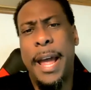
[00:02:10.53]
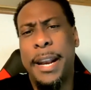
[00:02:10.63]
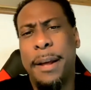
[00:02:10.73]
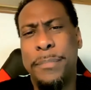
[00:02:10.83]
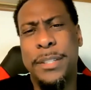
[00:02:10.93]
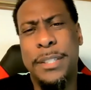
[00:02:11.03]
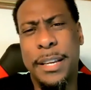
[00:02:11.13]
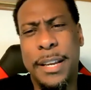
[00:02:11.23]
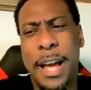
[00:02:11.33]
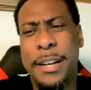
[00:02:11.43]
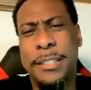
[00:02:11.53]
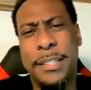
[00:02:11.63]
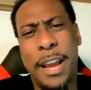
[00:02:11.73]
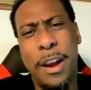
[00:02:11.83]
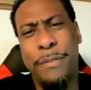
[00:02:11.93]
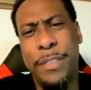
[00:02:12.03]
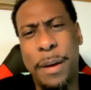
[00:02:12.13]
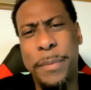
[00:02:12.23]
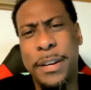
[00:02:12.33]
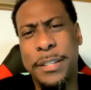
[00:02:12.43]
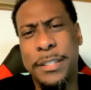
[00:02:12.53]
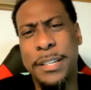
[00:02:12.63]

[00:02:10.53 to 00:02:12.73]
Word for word: and I'm just like kind of scared for that because